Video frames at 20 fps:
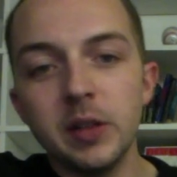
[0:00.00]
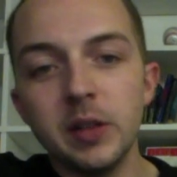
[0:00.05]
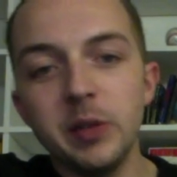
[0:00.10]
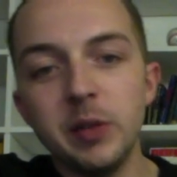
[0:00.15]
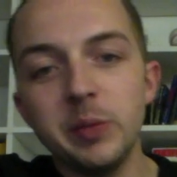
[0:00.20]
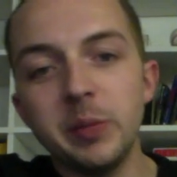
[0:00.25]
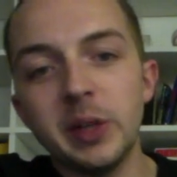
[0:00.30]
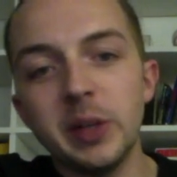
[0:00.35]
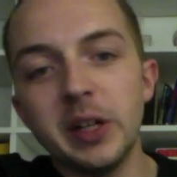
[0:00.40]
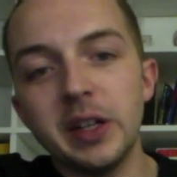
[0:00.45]

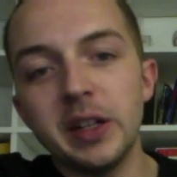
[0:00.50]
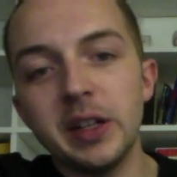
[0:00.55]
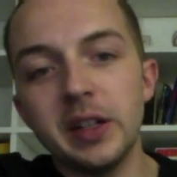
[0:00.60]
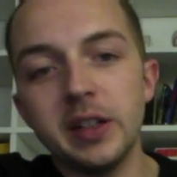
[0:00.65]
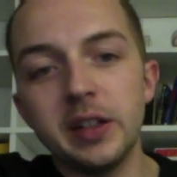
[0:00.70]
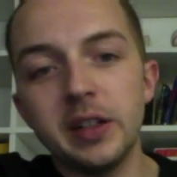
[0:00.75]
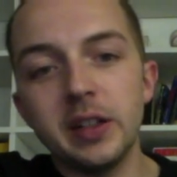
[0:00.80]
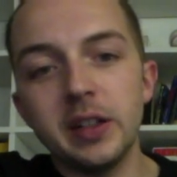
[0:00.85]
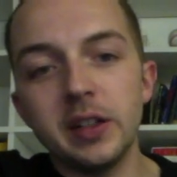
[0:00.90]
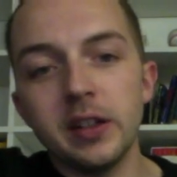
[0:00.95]
But
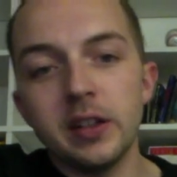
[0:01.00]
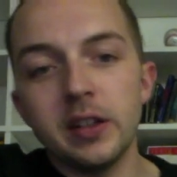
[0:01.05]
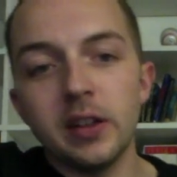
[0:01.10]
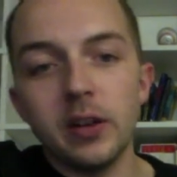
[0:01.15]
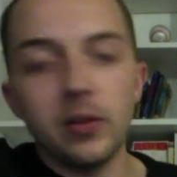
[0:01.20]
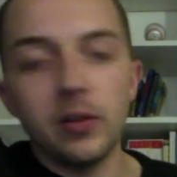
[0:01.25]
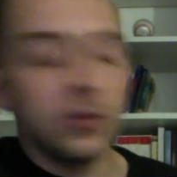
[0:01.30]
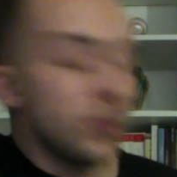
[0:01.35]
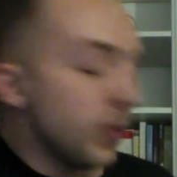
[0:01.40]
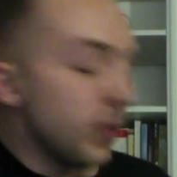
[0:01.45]

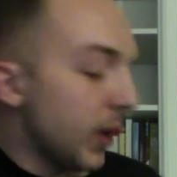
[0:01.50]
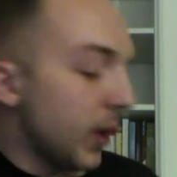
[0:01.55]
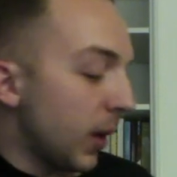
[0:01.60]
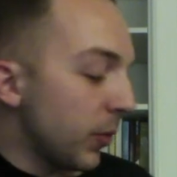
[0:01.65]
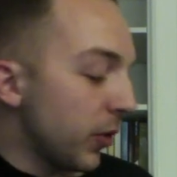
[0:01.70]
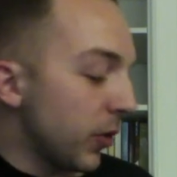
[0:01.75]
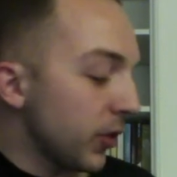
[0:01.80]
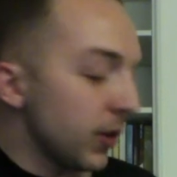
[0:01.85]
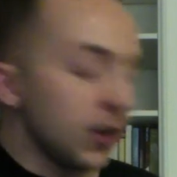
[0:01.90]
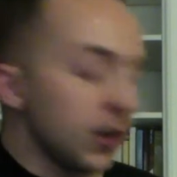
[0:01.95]
I'm
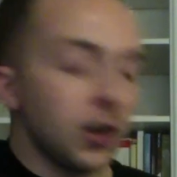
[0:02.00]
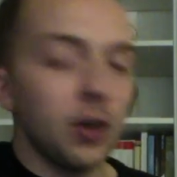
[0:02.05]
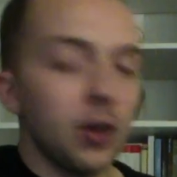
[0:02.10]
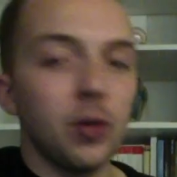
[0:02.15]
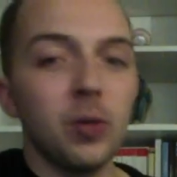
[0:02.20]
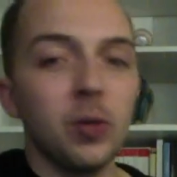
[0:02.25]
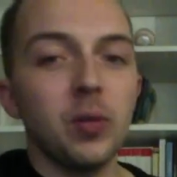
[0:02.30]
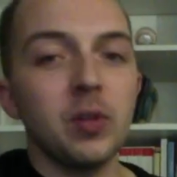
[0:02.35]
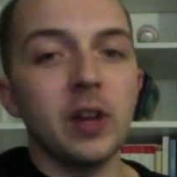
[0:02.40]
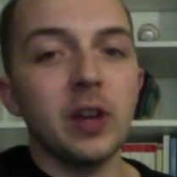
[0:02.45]
just going to
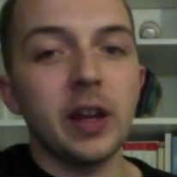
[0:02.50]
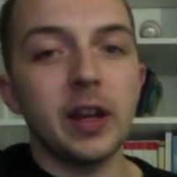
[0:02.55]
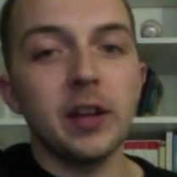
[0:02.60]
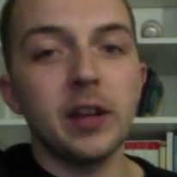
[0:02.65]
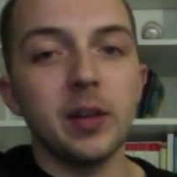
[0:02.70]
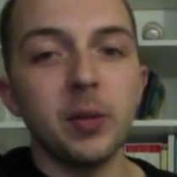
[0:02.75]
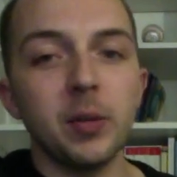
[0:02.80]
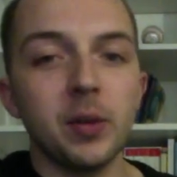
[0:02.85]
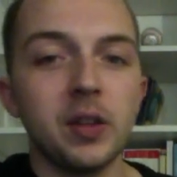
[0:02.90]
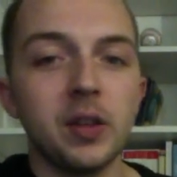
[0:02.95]
go like I
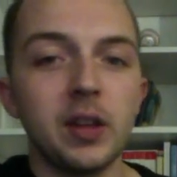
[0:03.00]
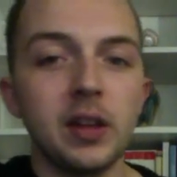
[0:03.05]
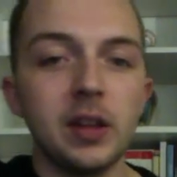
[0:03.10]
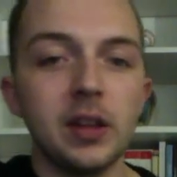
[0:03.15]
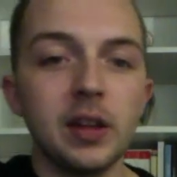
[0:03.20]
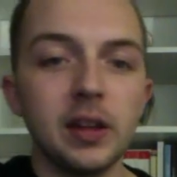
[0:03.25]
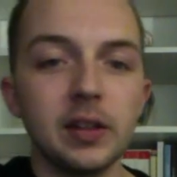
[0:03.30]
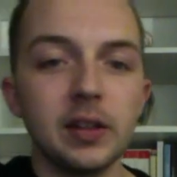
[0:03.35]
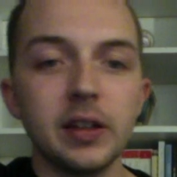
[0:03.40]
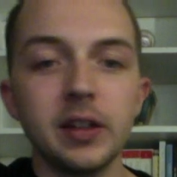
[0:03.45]
did with
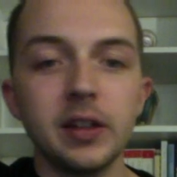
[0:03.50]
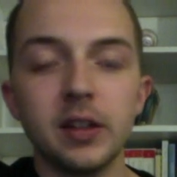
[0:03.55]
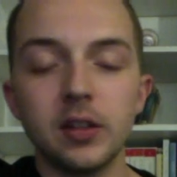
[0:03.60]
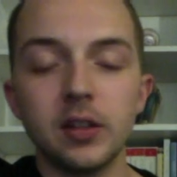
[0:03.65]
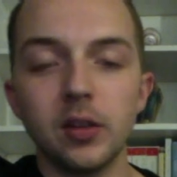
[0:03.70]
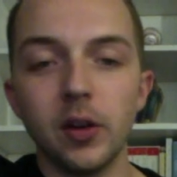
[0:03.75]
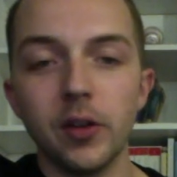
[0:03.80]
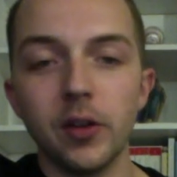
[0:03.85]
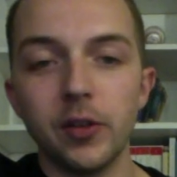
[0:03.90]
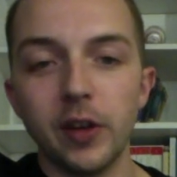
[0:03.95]
the lead
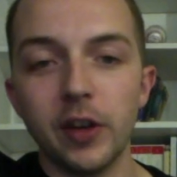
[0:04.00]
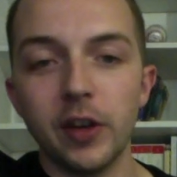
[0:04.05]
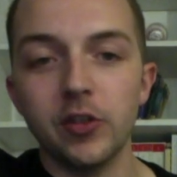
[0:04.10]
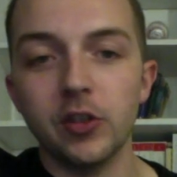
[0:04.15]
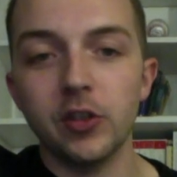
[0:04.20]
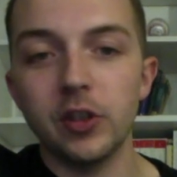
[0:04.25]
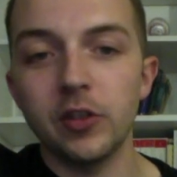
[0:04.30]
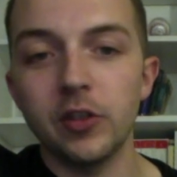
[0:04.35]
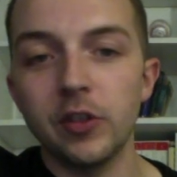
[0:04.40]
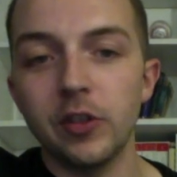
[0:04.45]
guitar
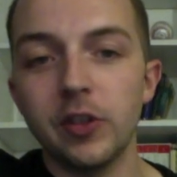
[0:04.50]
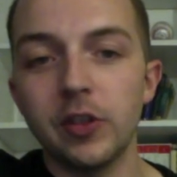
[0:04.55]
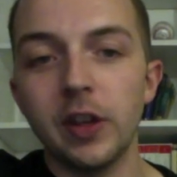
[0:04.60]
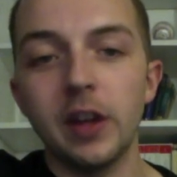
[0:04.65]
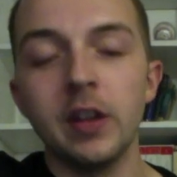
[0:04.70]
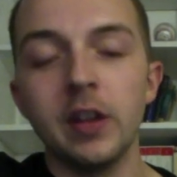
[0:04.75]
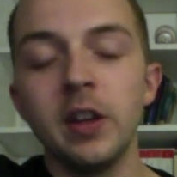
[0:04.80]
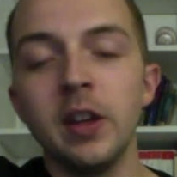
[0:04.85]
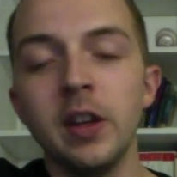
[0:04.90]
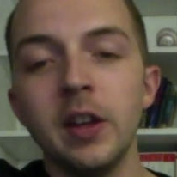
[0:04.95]
section and just
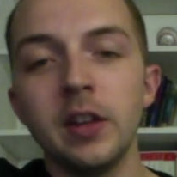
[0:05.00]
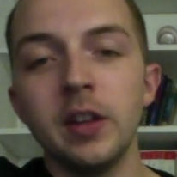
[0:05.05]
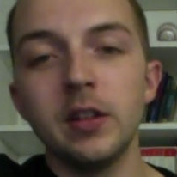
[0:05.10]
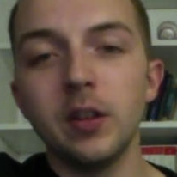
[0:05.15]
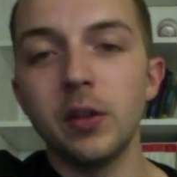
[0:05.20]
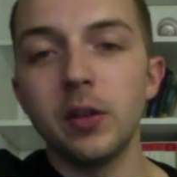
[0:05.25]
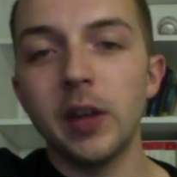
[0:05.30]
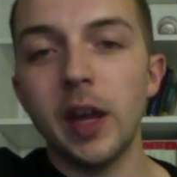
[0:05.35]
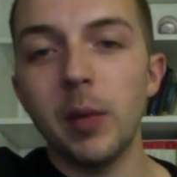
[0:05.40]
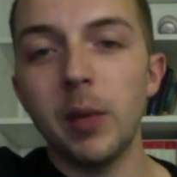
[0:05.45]
say
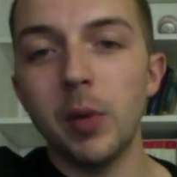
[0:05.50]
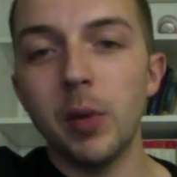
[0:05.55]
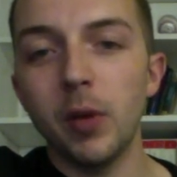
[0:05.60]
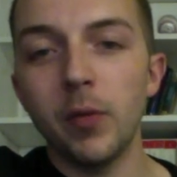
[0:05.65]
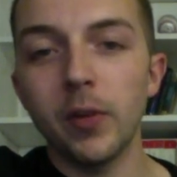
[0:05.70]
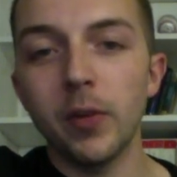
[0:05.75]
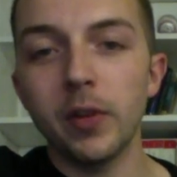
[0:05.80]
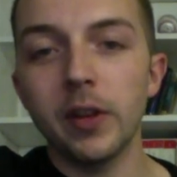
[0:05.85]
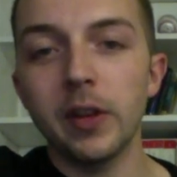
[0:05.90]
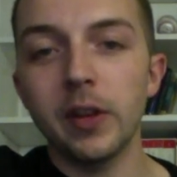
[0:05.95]
no capo
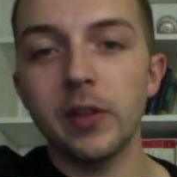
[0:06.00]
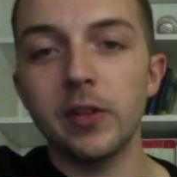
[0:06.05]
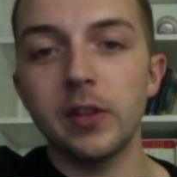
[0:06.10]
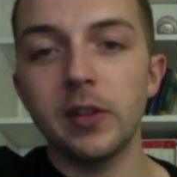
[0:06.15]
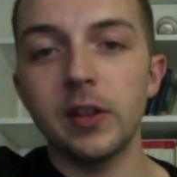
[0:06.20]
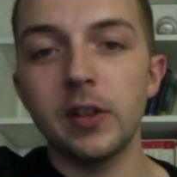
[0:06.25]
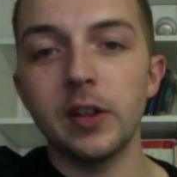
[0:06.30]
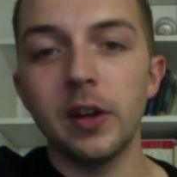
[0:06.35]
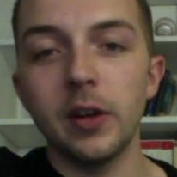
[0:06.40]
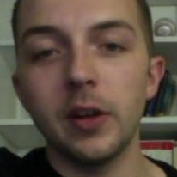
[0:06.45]
for this.
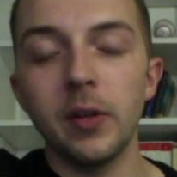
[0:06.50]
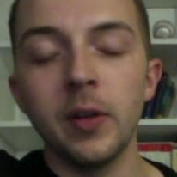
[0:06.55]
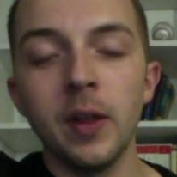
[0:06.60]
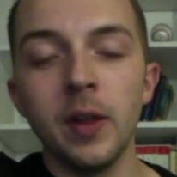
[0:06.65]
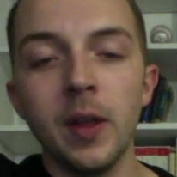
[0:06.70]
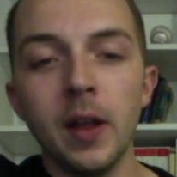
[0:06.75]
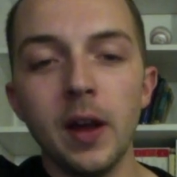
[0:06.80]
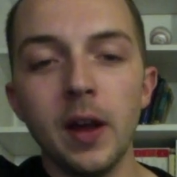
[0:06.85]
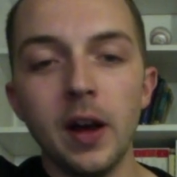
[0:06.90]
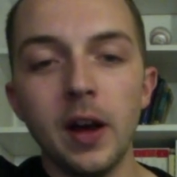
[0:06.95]

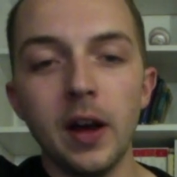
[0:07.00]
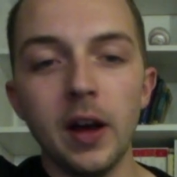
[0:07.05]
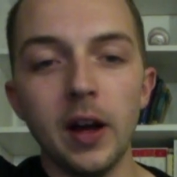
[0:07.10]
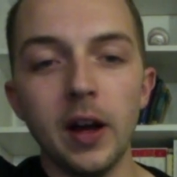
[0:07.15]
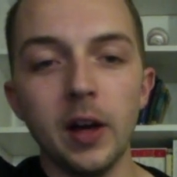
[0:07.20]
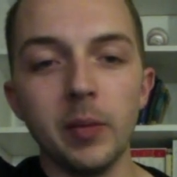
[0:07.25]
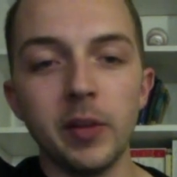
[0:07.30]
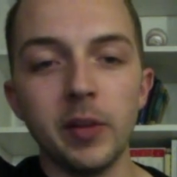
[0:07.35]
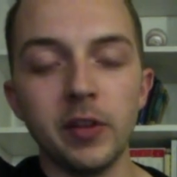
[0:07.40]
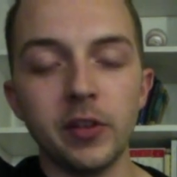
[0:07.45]

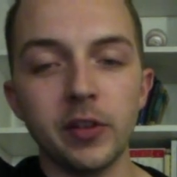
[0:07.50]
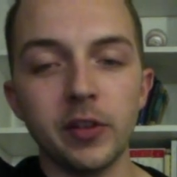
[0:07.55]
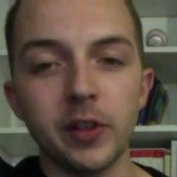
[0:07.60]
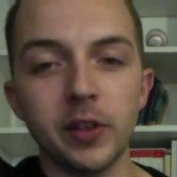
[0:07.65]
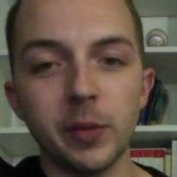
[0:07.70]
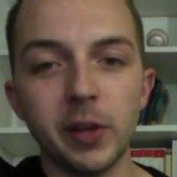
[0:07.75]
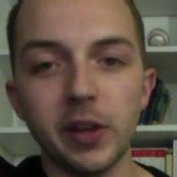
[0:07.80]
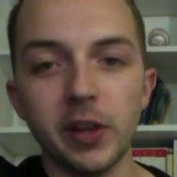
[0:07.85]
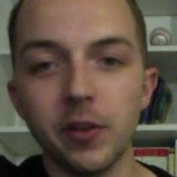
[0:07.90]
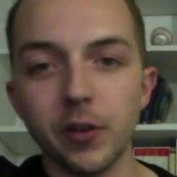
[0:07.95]
It's just going
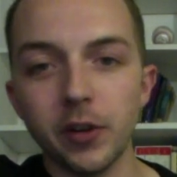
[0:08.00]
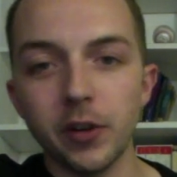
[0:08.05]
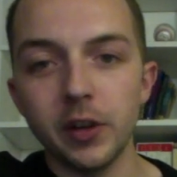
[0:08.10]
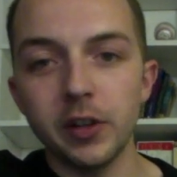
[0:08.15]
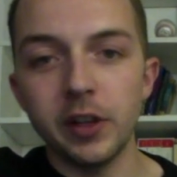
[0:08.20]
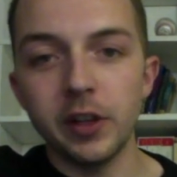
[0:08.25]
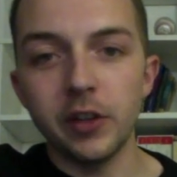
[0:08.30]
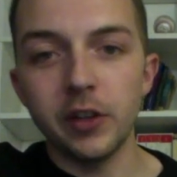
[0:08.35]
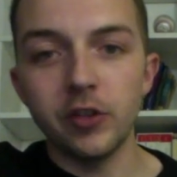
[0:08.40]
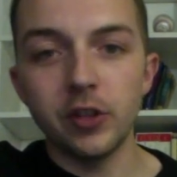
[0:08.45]
to be easier to
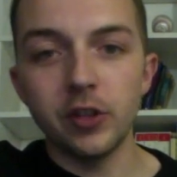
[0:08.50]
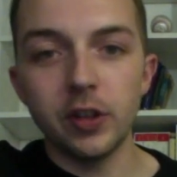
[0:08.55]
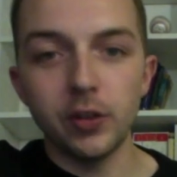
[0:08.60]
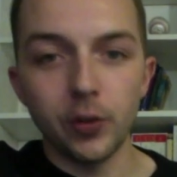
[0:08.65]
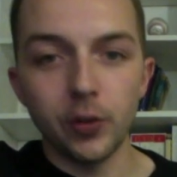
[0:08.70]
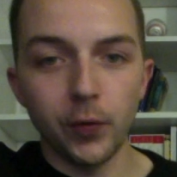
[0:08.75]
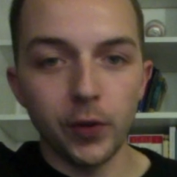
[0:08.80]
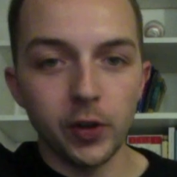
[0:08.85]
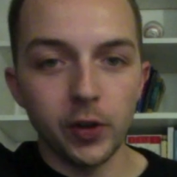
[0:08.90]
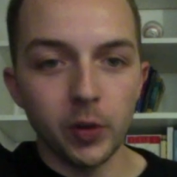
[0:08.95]
teach and easier
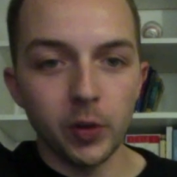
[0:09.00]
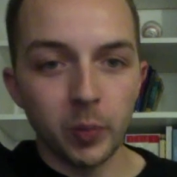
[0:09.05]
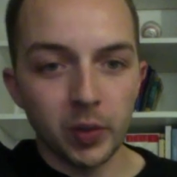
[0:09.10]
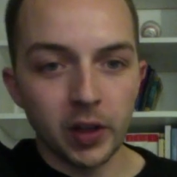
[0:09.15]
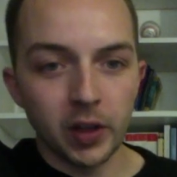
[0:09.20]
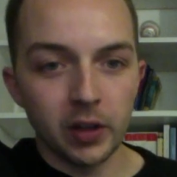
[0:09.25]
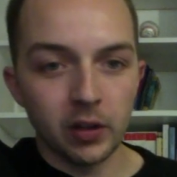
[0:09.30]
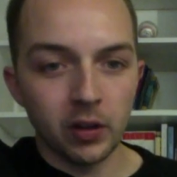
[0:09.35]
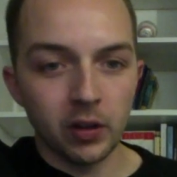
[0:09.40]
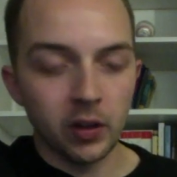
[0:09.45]
for you to play
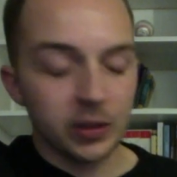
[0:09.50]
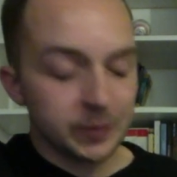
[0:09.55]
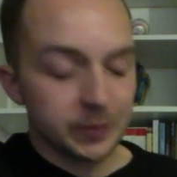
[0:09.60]
along.